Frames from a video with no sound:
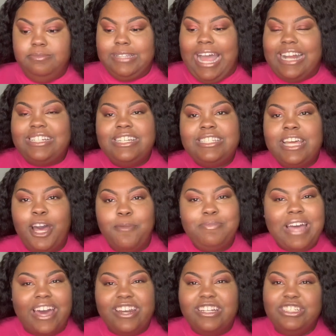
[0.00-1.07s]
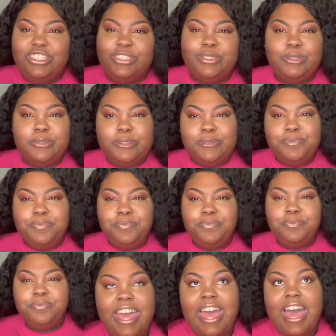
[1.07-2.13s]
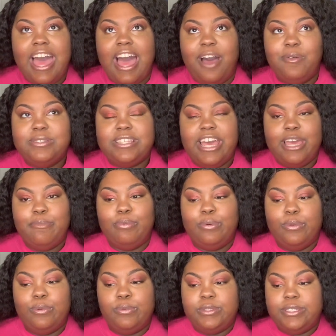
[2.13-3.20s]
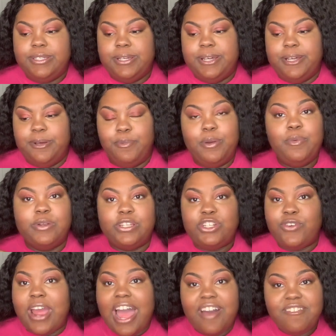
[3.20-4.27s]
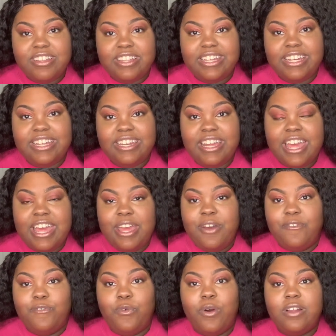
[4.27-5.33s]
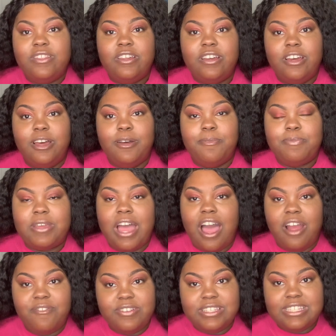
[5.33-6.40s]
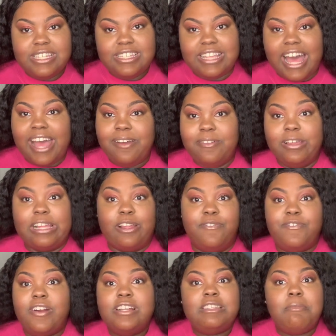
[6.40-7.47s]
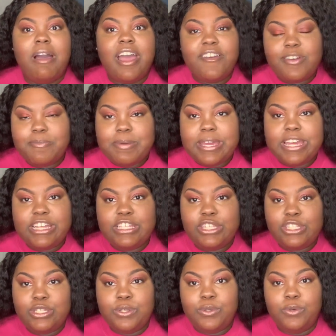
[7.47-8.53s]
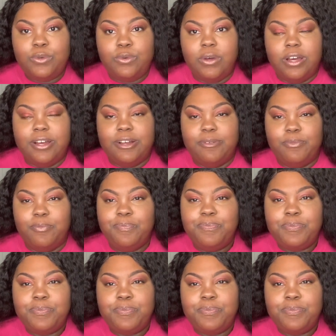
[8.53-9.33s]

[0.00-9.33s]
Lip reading: I just helped out in general. I was able to, we were traveling for the conferences. Like the first time I ever been to